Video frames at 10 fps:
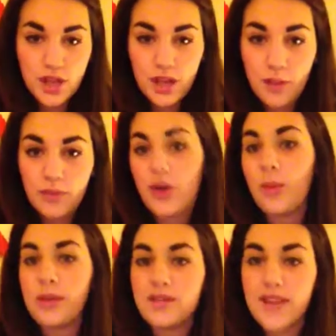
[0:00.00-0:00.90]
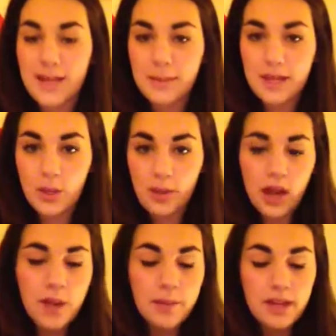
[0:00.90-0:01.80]
a couple of copies of NME on
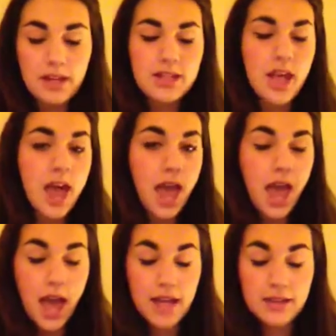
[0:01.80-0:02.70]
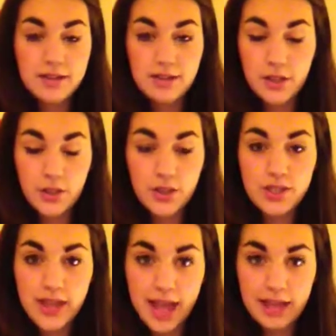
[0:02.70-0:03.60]
my iPad and
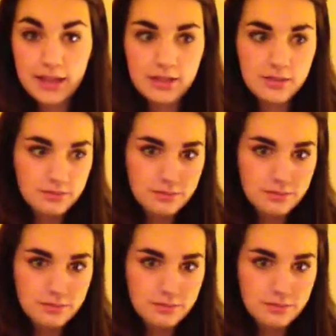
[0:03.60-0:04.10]
looked at